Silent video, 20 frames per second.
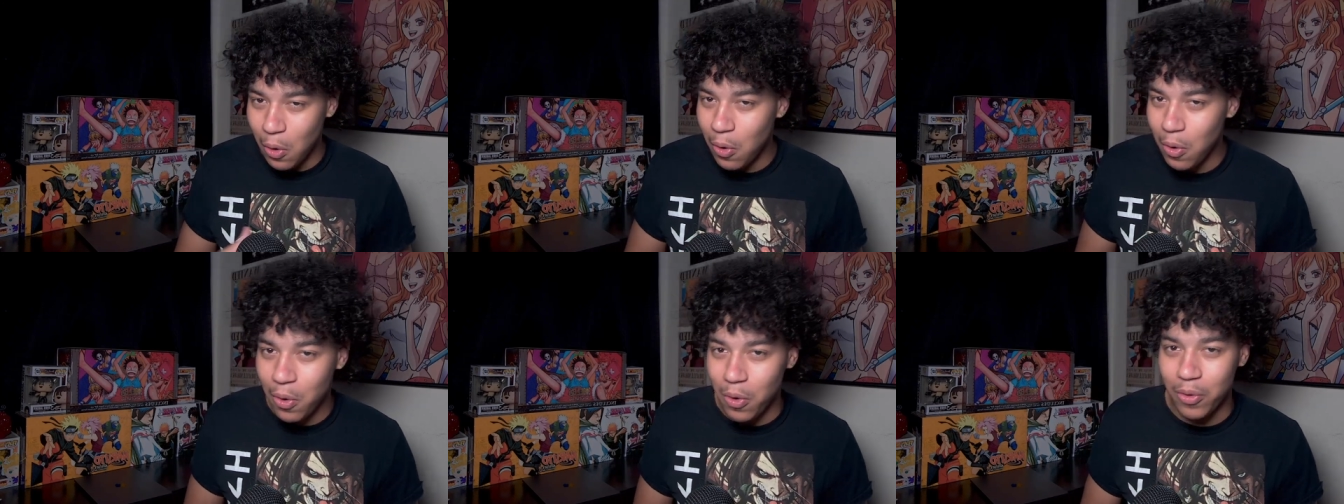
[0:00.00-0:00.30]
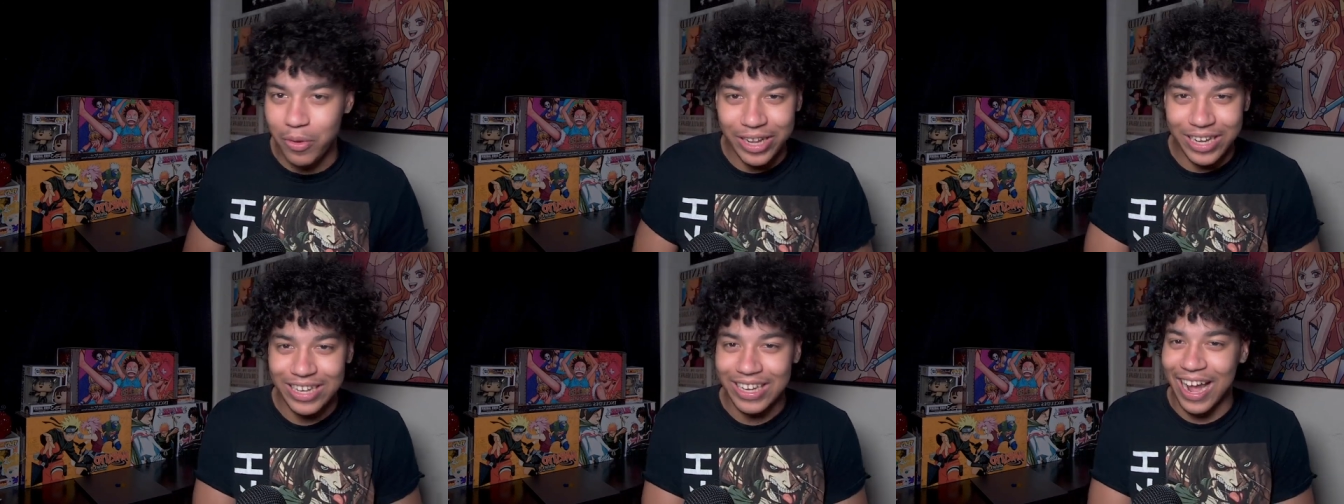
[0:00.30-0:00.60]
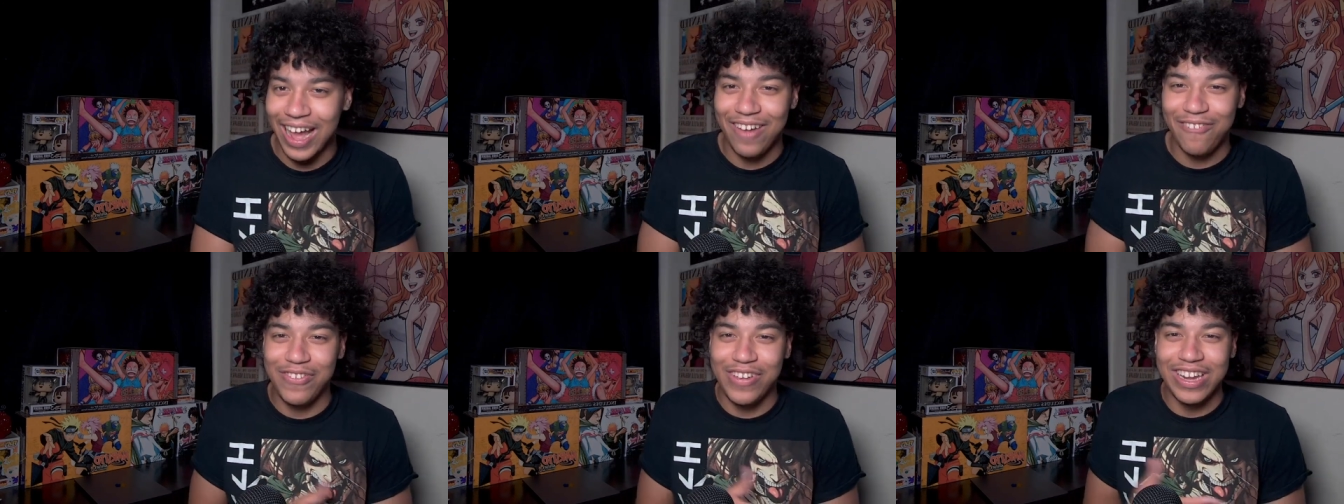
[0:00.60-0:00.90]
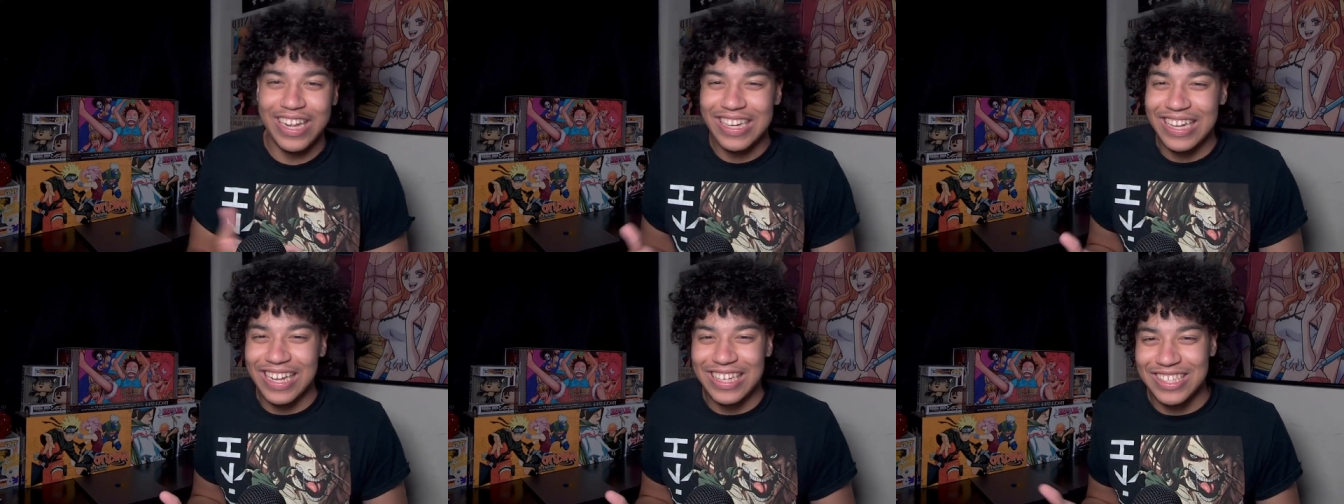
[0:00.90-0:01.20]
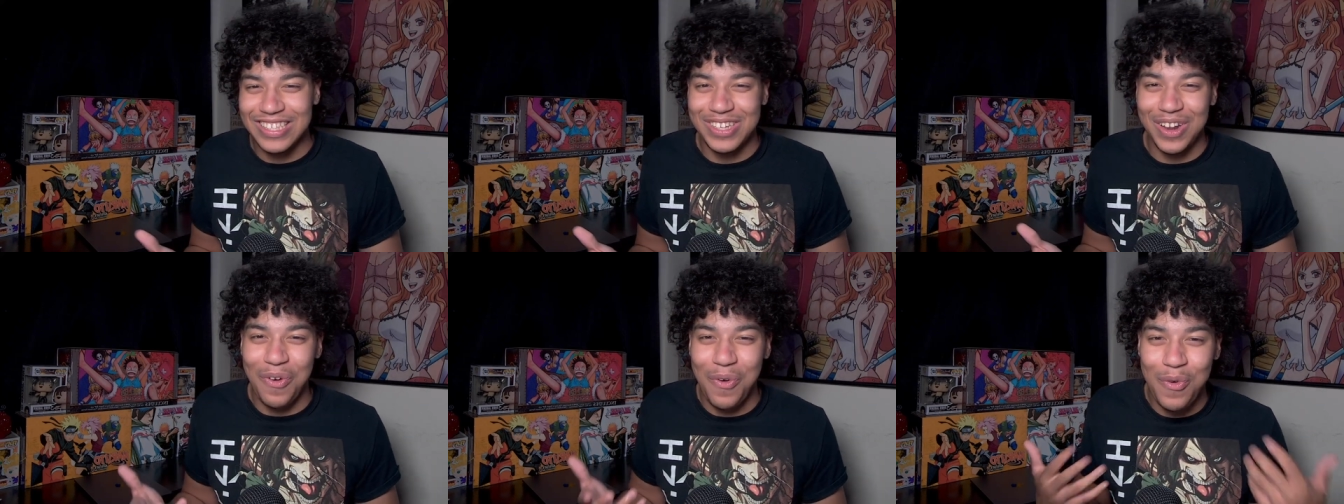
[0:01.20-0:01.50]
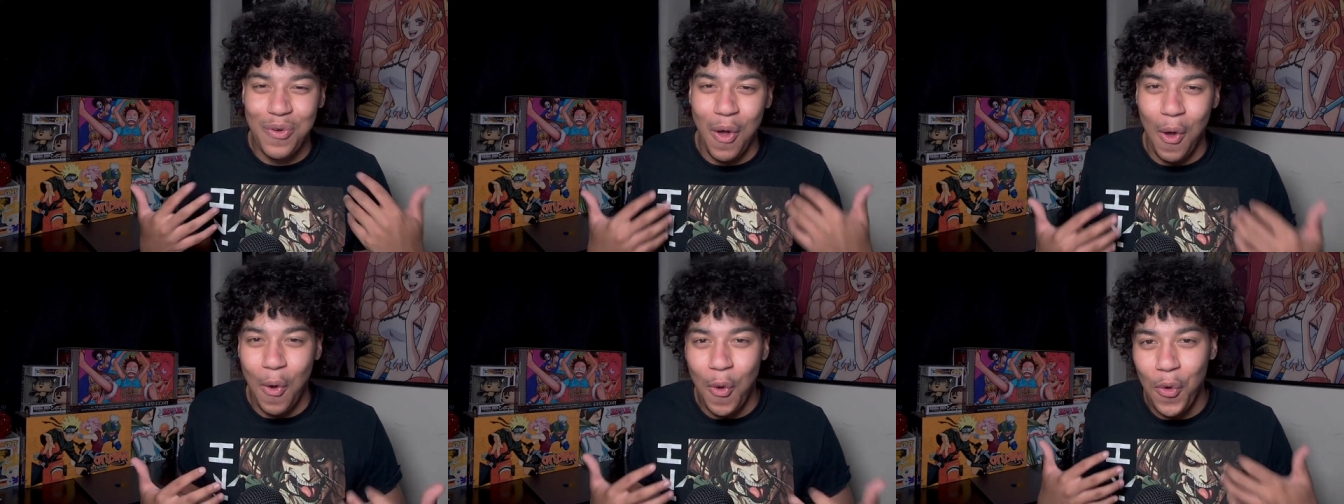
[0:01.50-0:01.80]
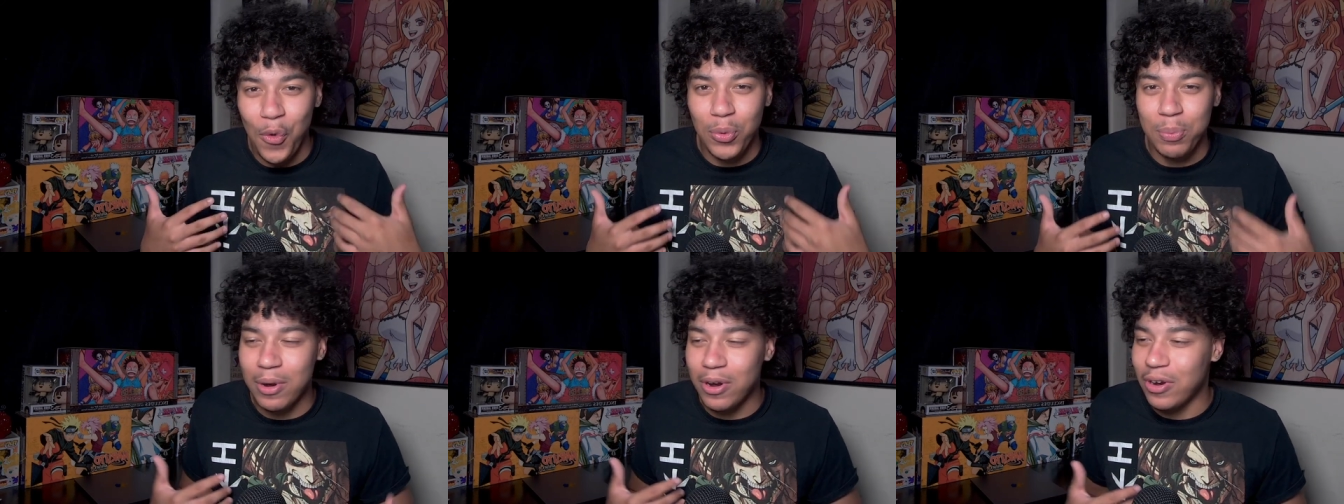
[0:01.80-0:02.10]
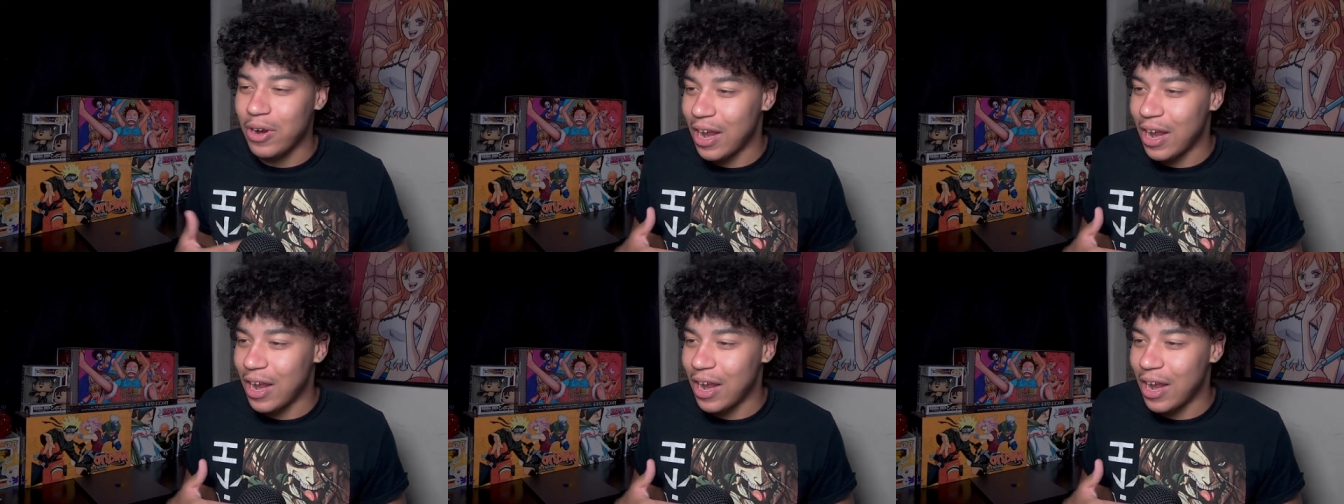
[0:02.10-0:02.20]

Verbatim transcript: Like that, I feel like that's so cold, bro.